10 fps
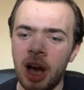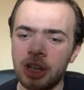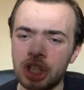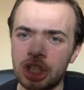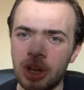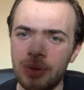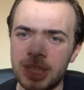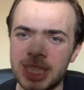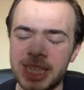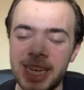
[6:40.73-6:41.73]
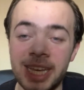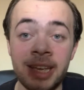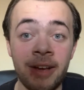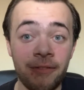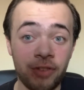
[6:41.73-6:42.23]
I just don't
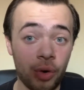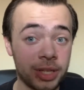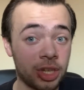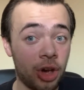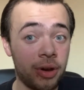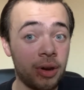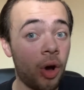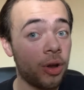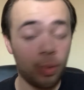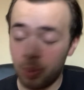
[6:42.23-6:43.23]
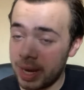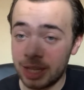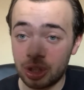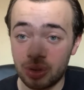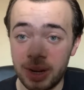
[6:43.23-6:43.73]
see Forest going on a
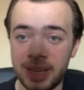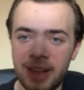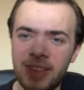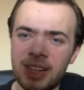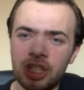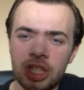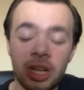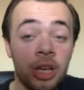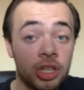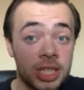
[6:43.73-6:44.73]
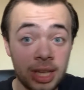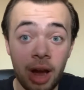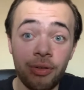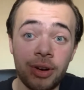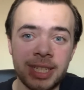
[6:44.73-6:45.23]
winning streak and then just
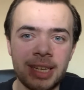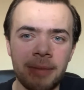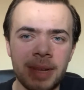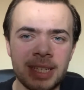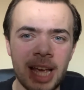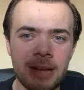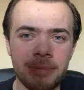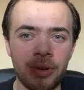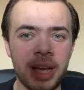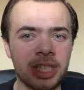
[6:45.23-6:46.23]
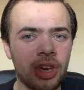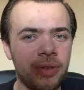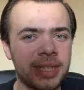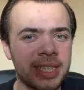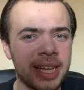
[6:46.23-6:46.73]
skyrocketing up the table. It's
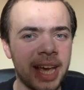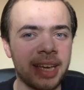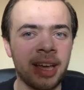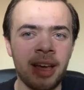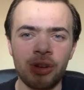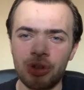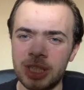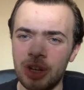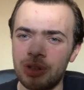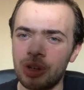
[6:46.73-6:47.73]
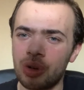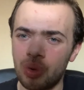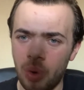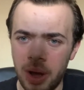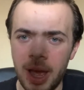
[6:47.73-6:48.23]
going to take Chris Hughton
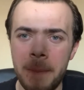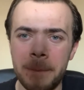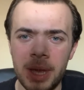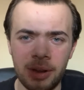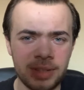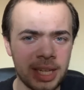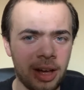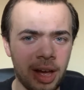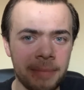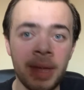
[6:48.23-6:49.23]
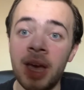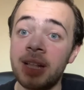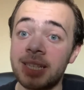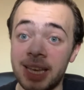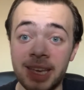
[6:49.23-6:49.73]
quite a bit of time
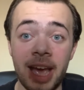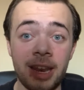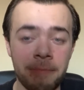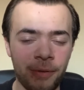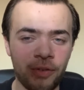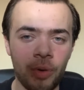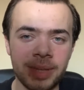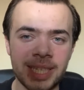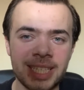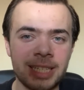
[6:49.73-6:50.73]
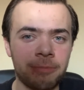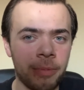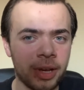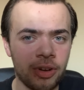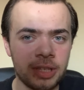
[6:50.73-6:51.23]
to get the performances he's
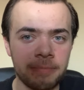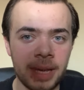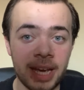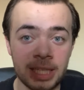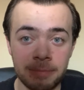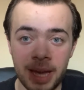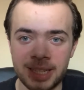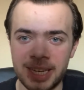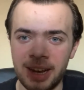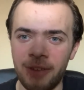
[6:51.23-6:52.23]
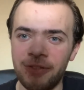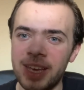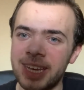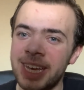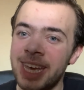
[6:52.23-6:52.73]
probably going to be expecting. I
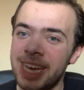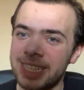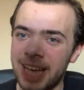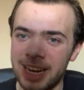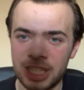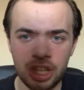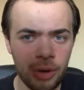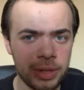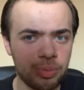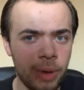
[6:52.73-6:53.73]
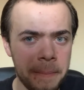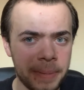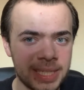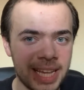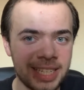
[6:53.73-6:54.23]
think he's had his lowest win
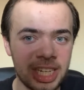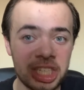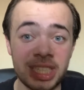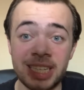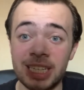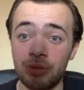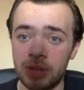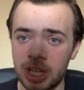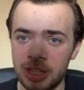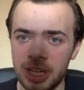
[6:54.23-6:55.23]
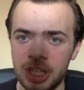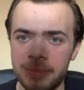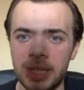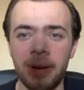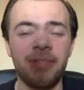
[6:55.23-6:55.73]
percentage since he's returned to the
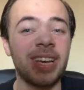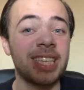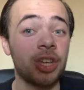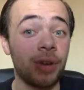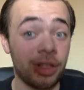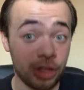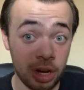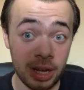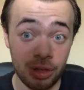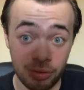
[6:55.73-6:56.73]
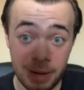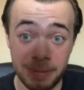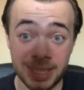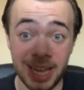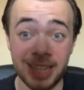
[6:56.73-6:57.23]
Championship. I think it's only
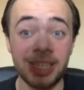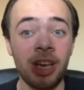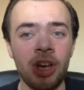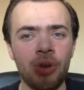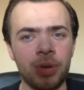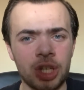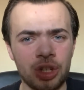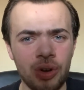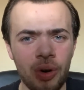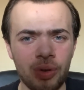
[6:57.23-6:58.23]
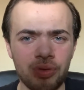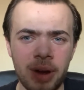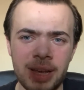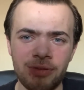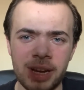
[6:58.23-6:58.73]
33%, which is not
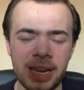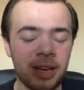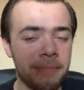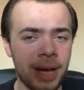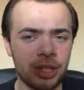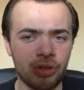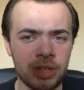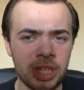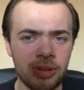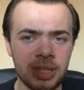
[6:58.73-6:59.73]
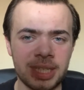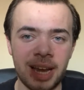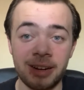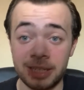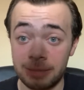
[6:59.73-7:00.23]
great really compared to Chris Hughton's
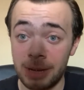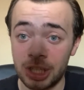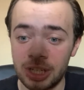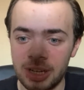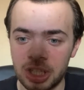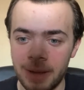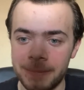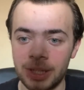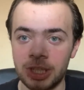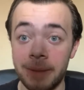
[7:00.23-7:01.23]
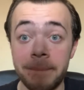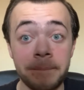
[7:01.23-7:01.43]
standards, especially in the Championship.